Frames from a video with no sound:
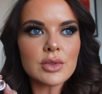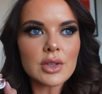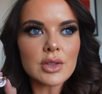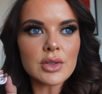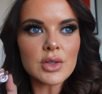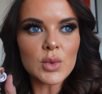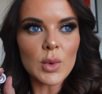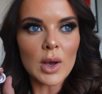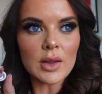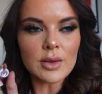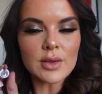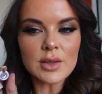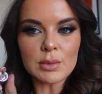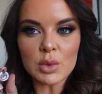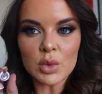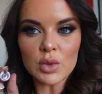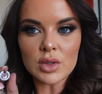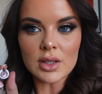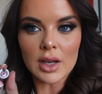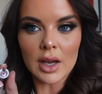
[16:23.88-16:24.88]
sweat the
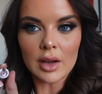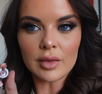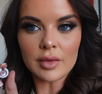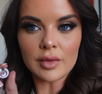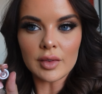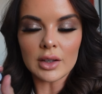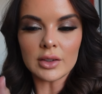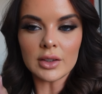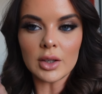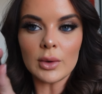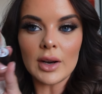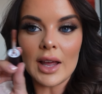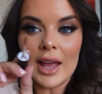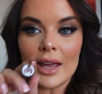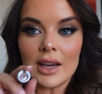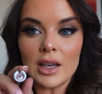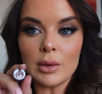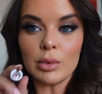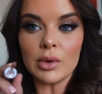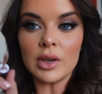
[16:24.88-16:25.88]
small stuff and don't let
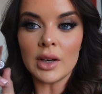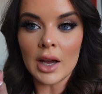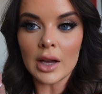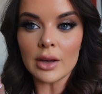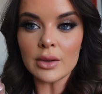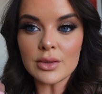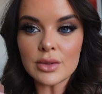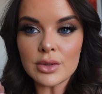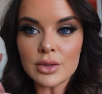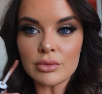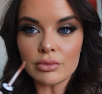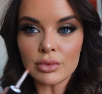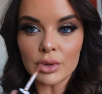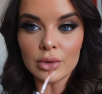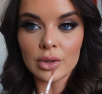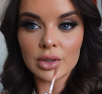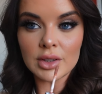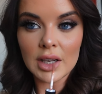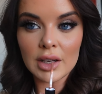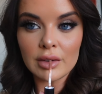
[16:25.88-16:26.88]
anybody else
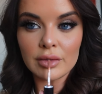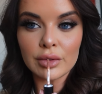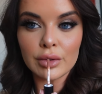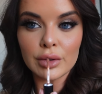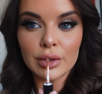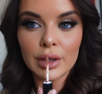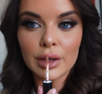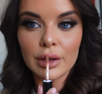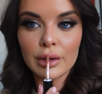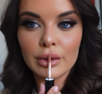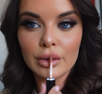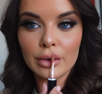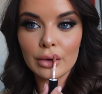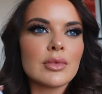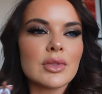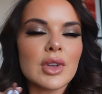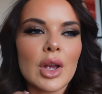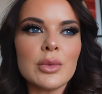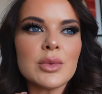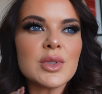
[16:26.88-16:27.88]
ruin a day for you.
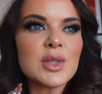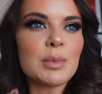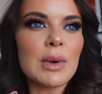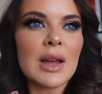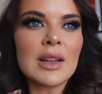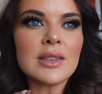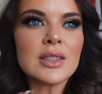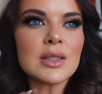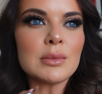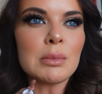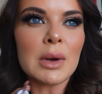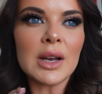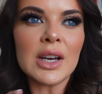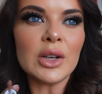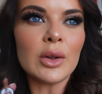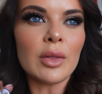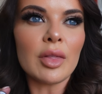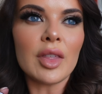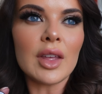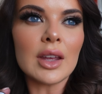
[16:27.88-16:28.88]
Don't spend
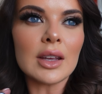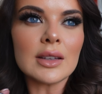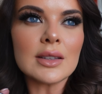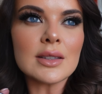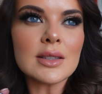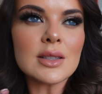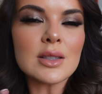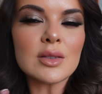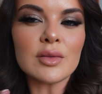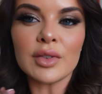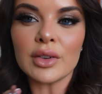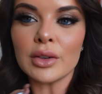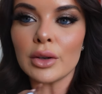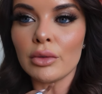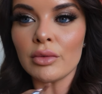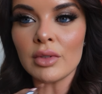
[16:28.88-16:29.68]
money on things for no